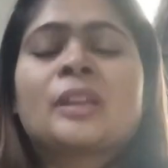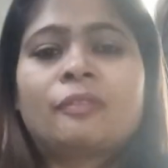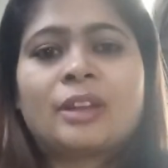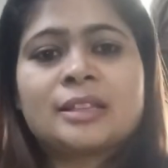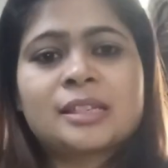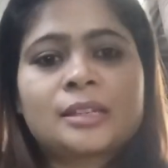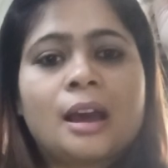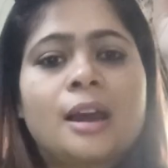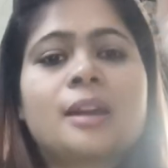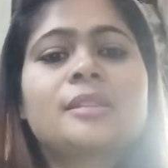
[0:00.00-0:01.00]
when
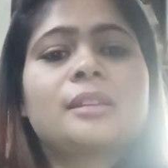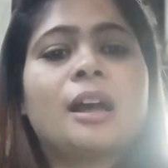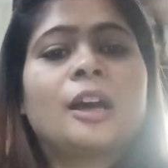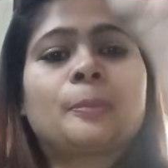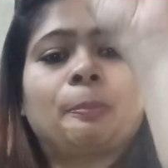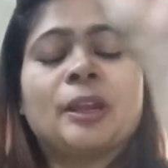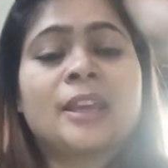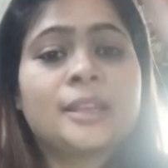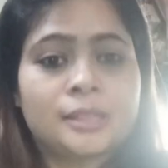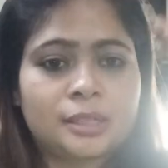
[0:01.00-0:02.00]
stars are
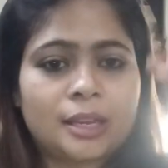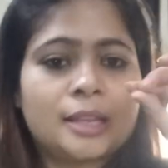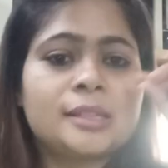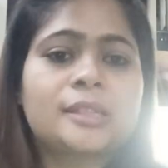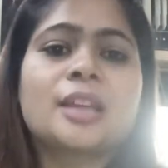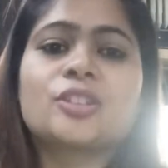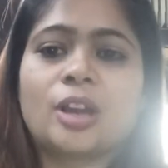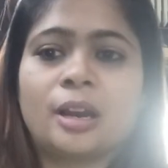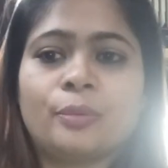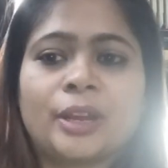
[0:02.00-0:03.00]
placed in such
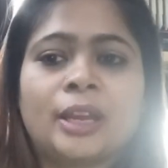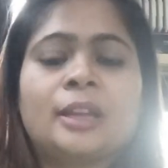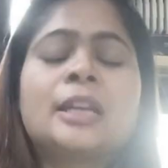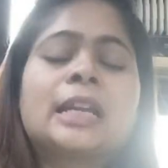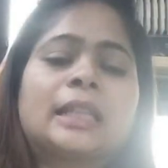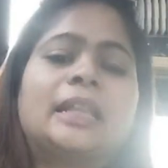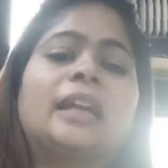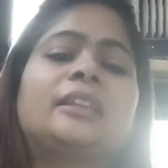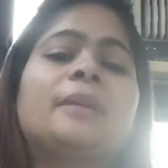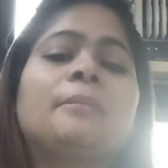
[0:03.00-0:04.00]
a way
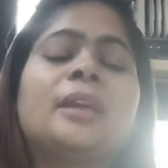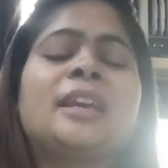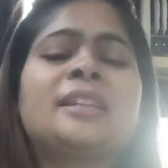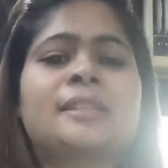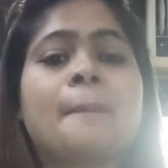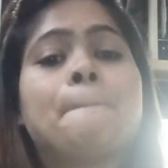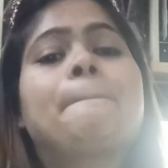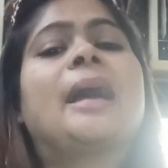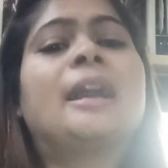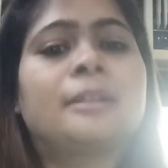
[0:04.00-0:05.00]
that they make some
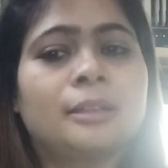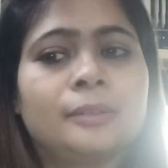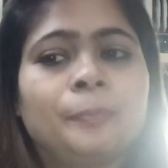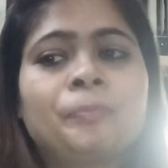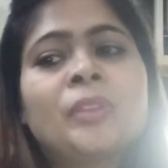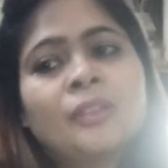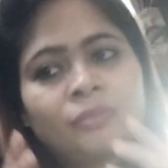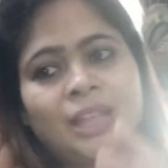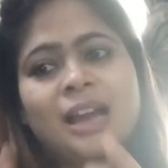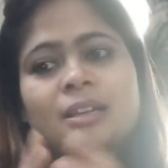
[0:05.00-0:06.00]
pattern,
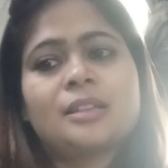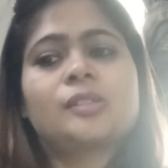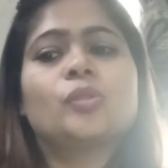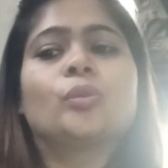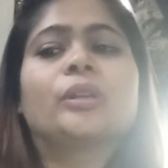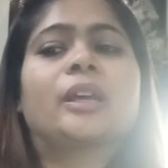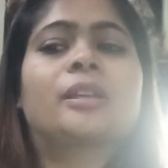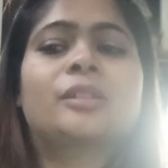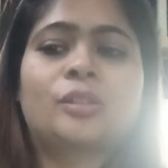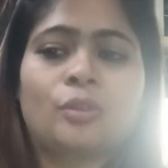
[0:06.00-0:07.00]
that is known
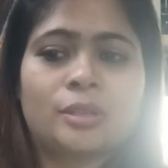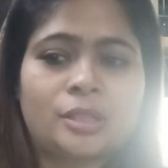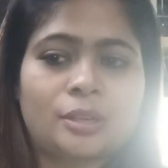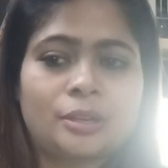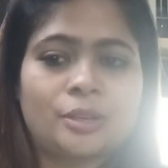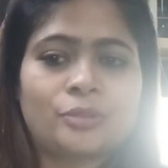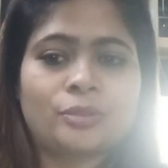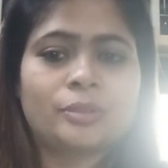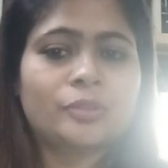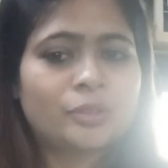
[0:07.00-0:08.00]
as
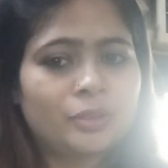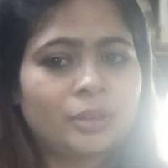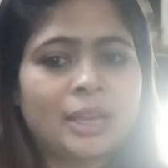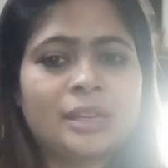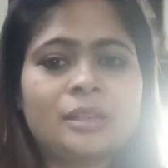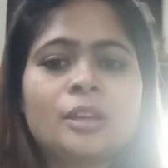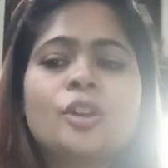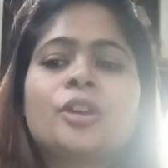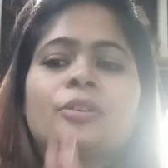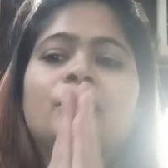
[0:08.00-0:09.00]
constellations, right?
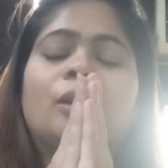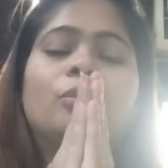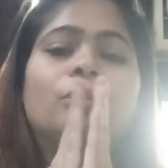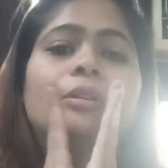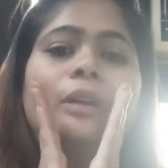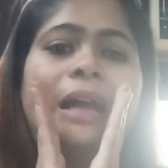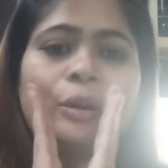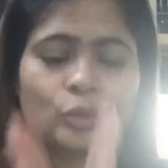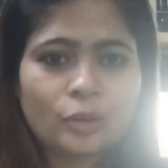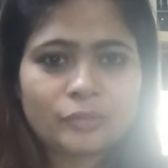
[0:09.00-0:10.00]
Now,
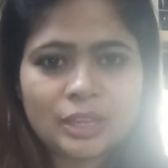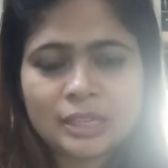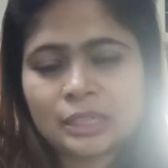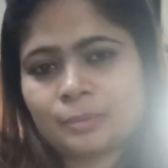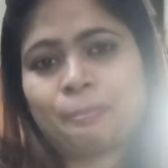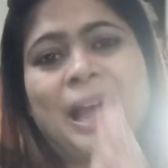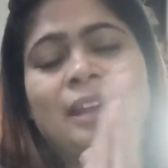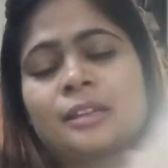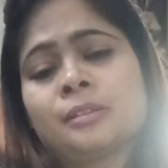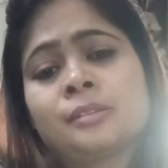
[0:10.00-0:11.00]
out of these
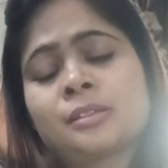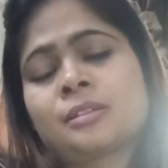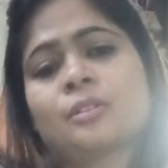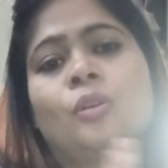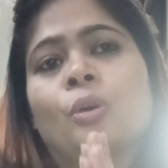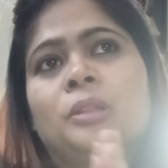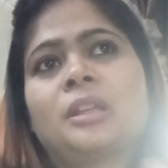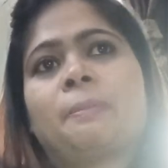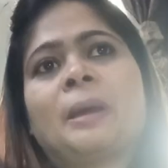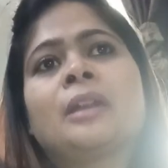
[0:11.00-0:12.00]
patterns, all
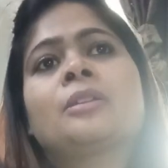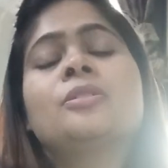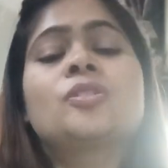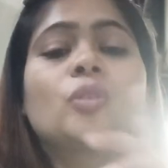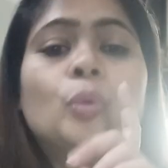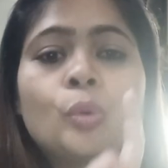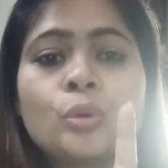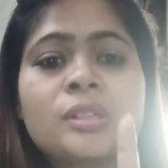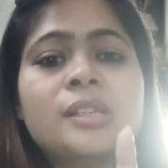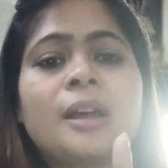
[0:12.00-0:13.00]
the patterns,
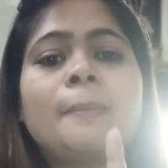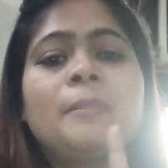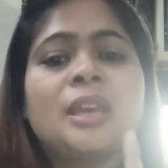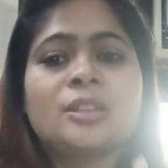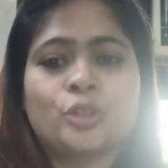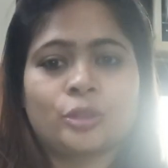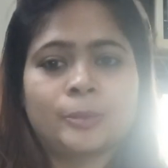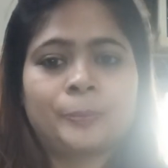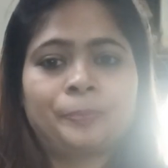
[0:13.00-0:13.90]
Ursa Major